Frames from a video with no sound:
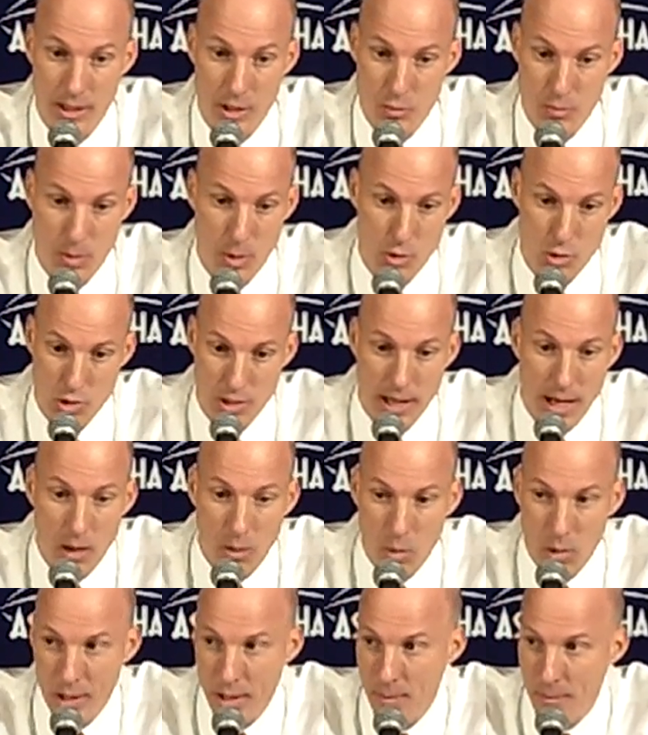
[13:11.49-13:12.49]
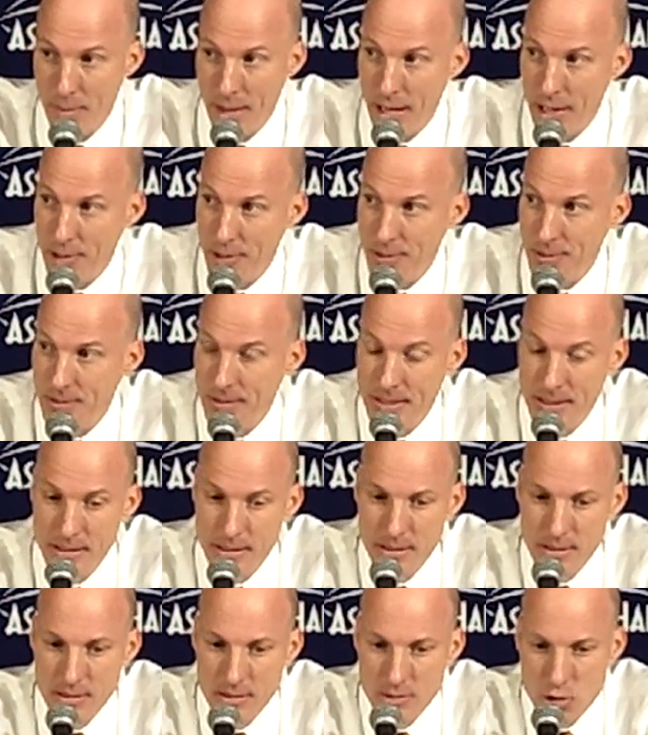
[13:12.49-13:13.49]
His personnel will get better.
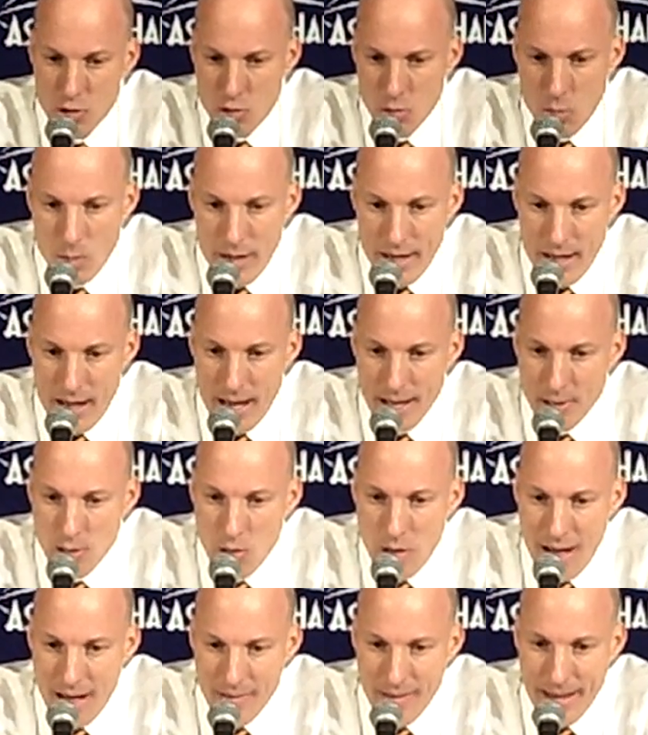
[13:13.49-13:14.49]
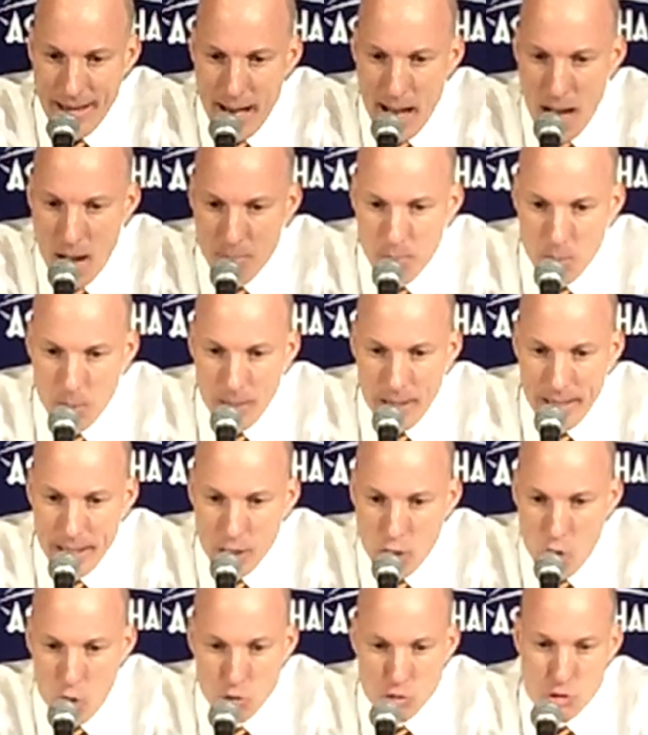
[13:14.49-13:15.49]
Just the way I know how they operate
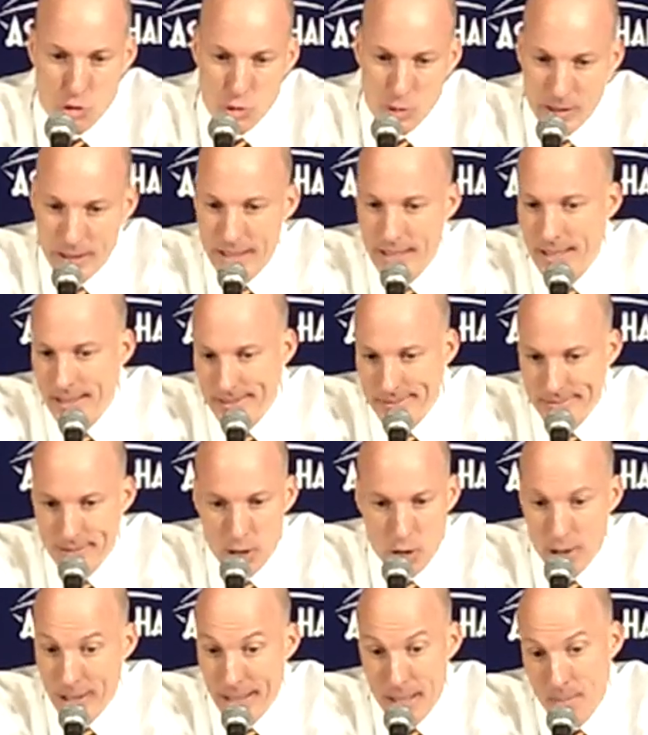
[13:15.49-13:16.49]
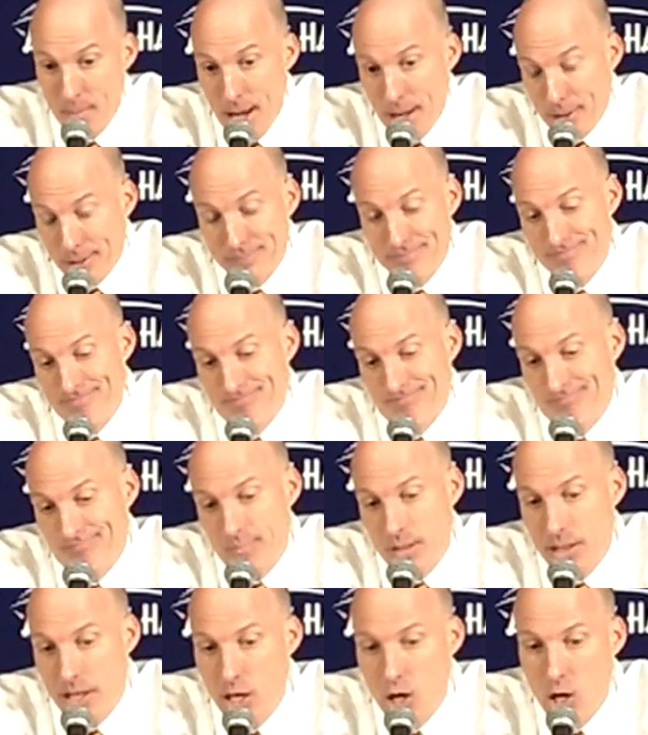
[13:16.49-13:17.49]
culturally, and they're going to get better.
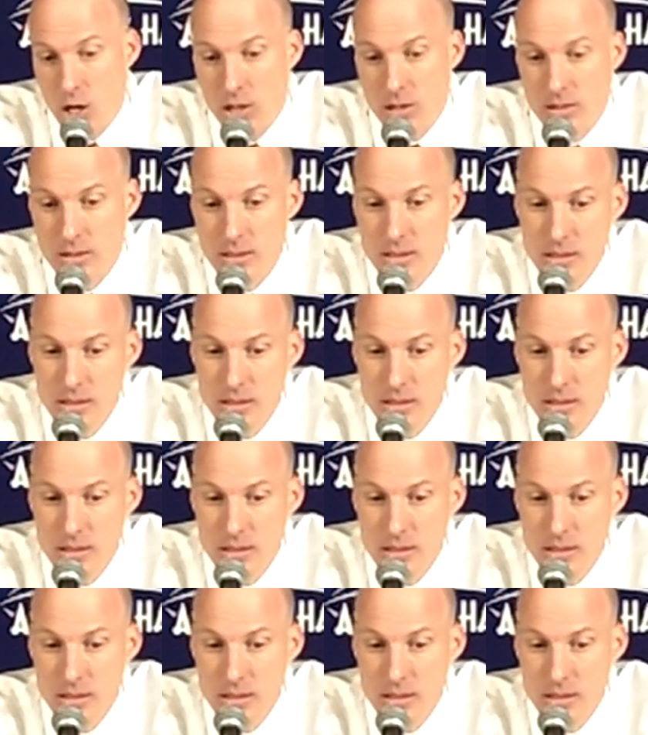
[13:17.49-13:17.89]
I mean, they are.